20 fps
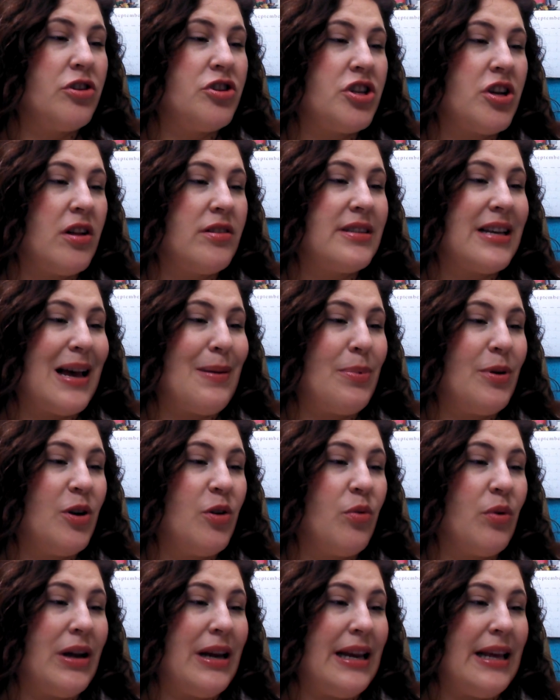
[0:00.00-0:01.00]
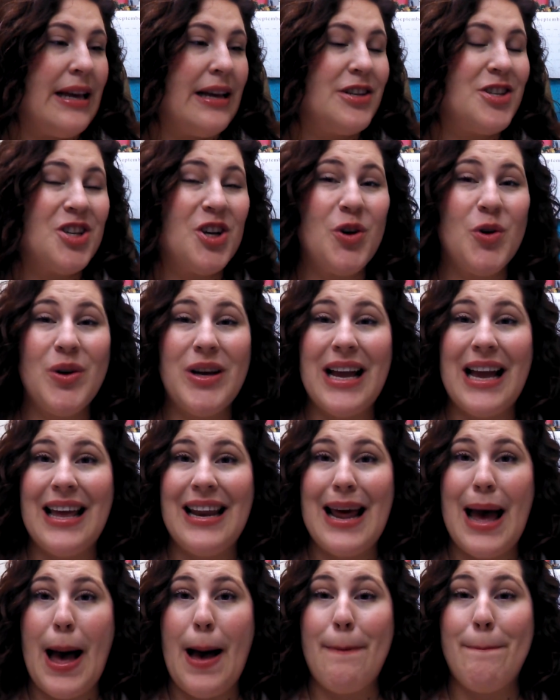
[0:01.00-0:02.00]
or gel type ingredient to
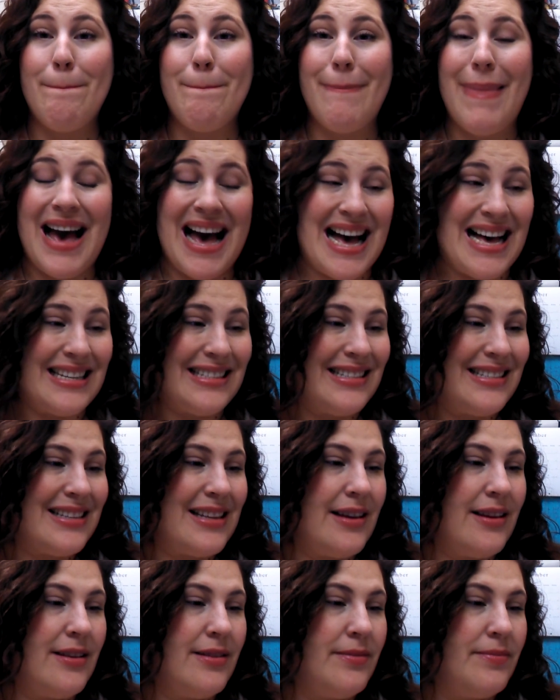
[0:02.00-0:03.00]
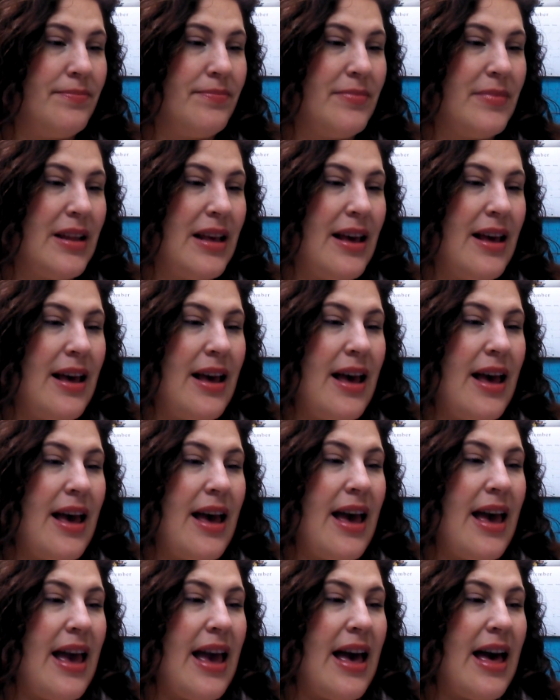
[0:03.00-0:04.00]
create a mask.
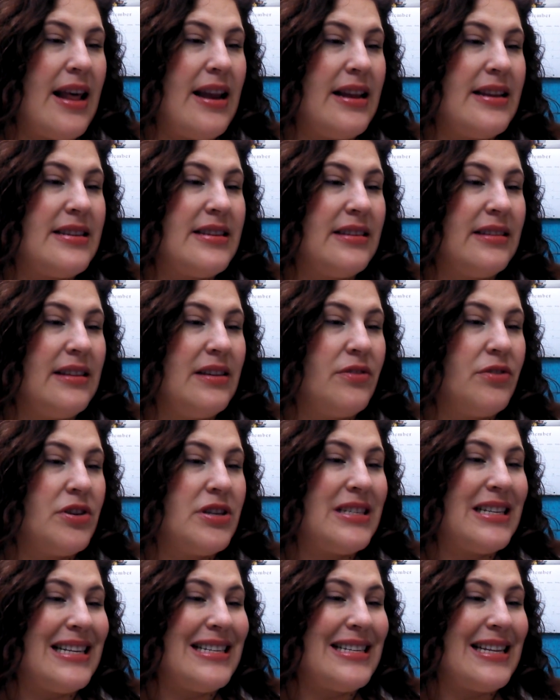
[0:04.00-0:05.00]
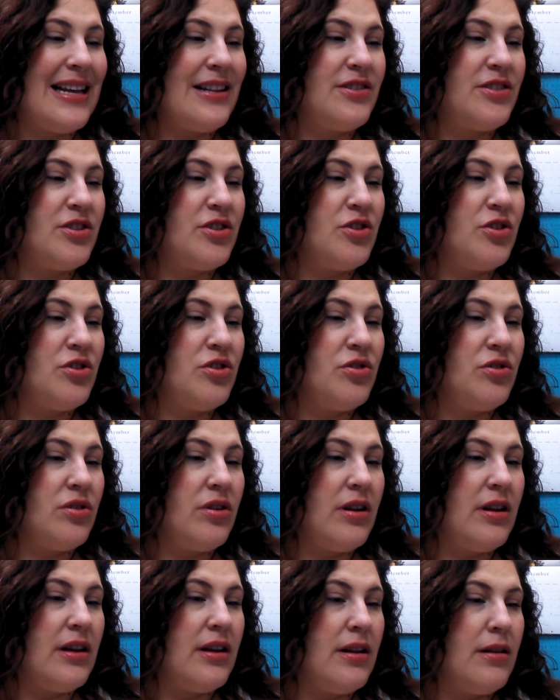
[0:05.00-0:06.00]
And it delivers intense
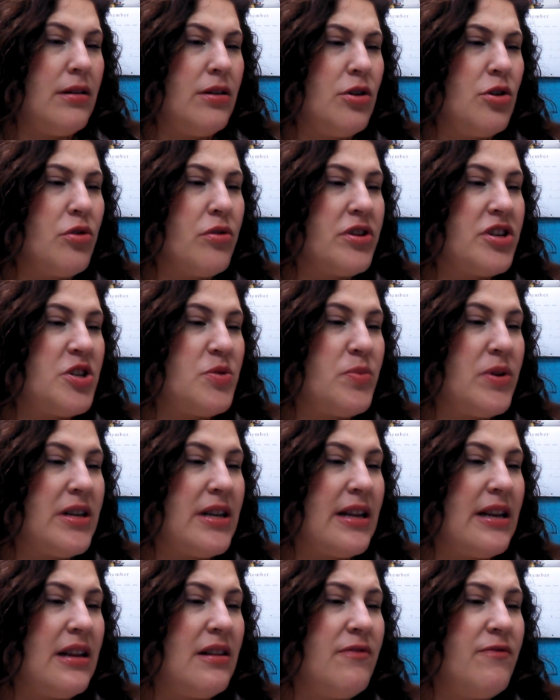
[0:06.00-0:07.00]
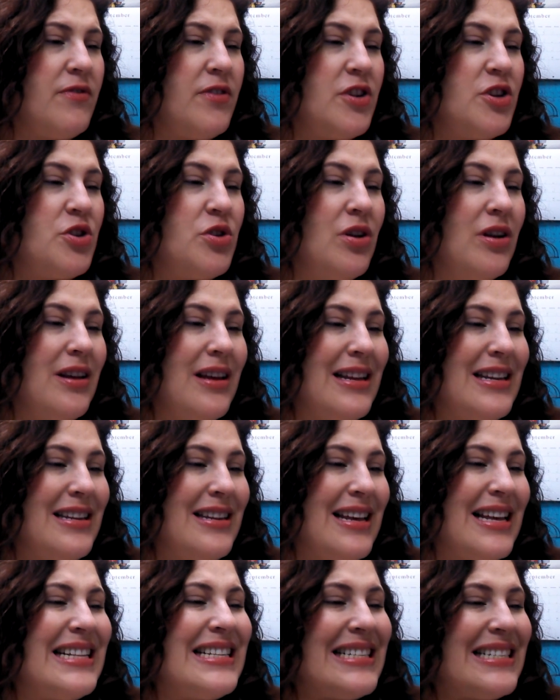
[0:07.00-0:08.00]
nourishment and in
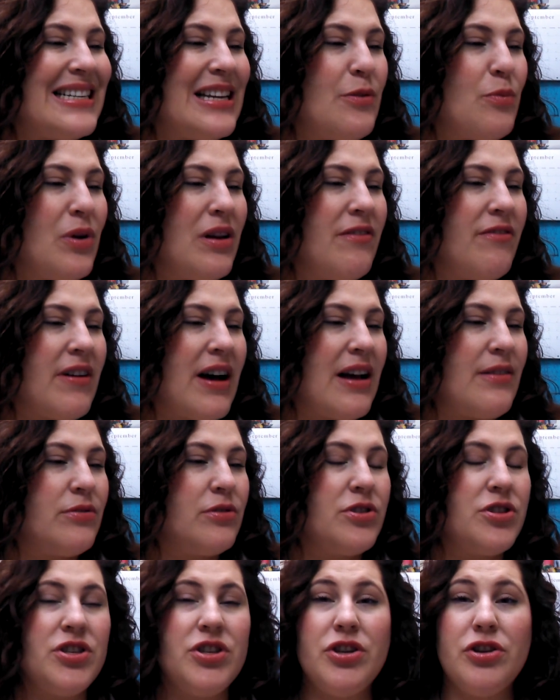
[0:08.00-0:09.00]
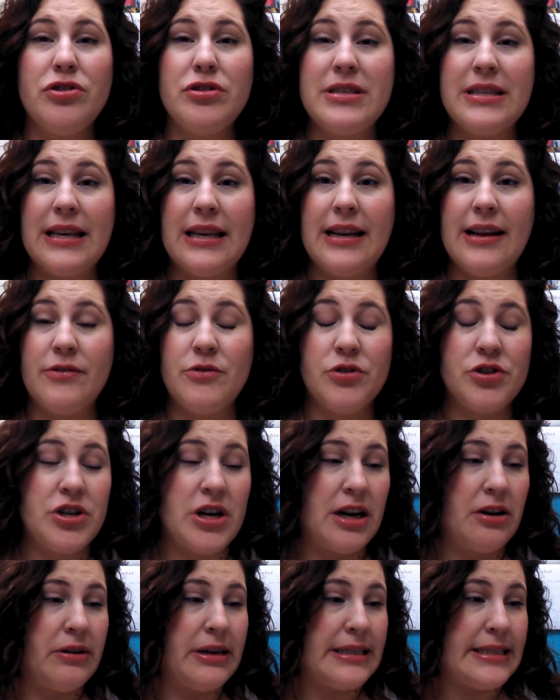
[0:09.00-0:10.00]
instant revival to your skin after a
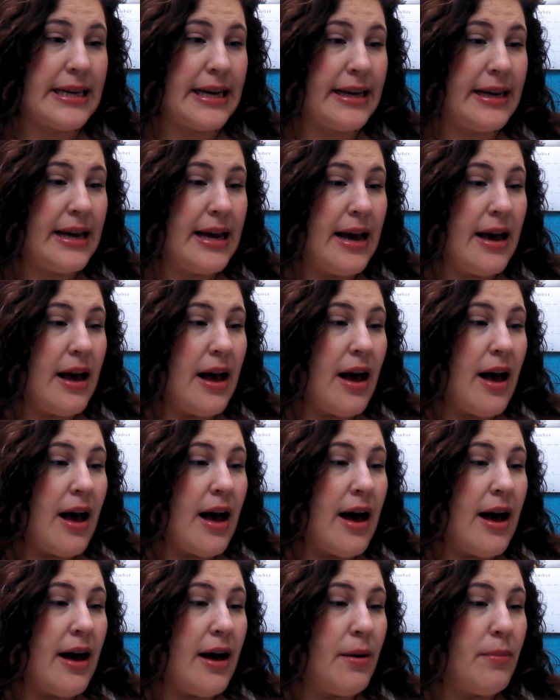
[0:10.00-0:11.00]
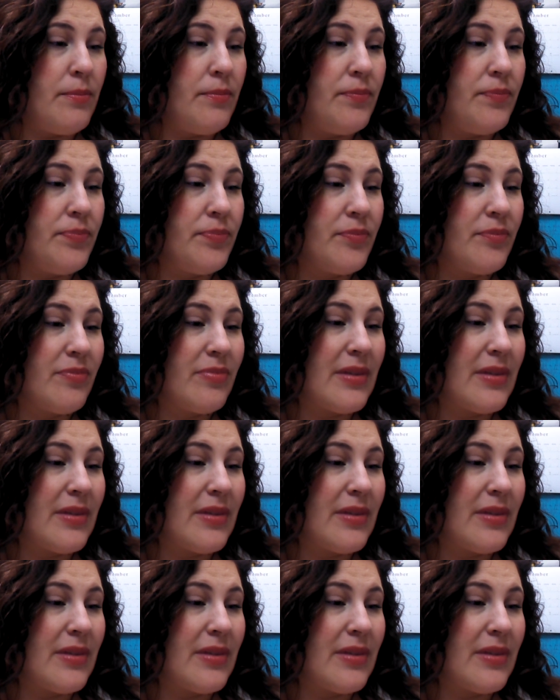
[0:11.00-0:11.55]
tiring day. Um,